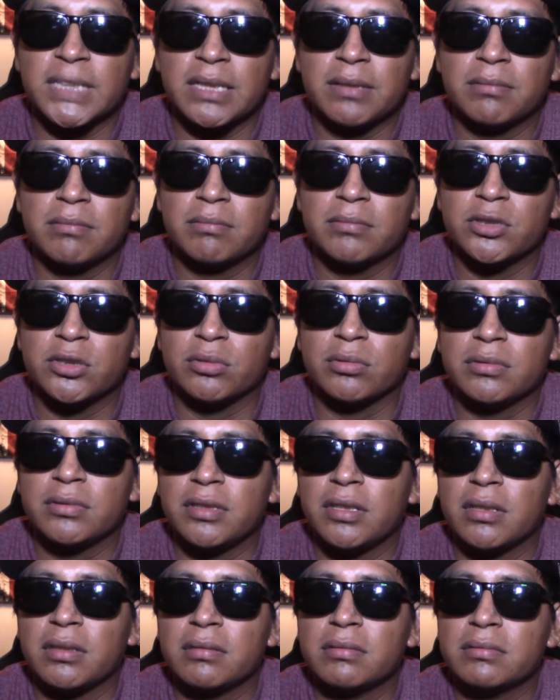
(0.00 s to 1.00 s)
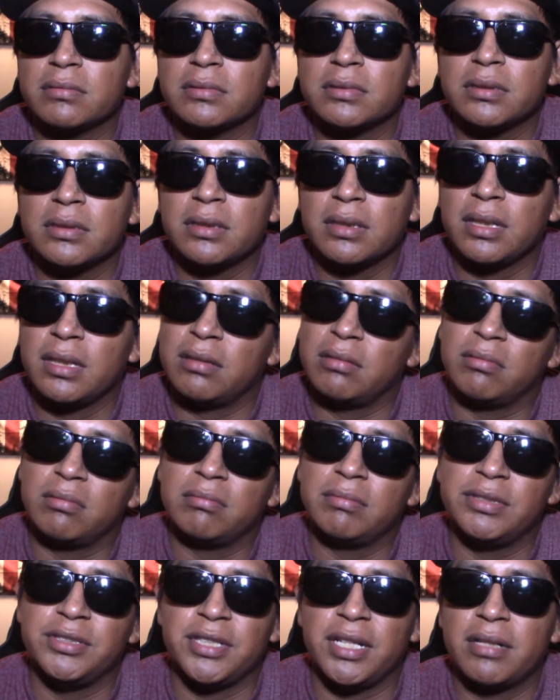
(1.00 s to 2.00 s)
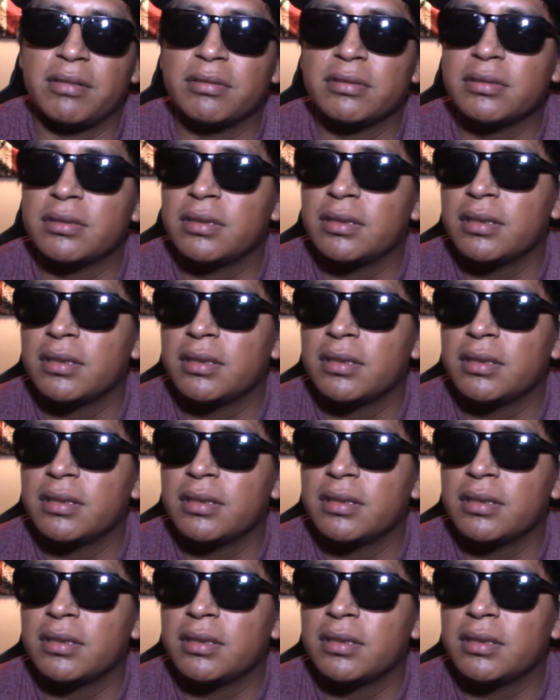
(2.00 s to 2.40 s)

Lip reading: soon, and in general.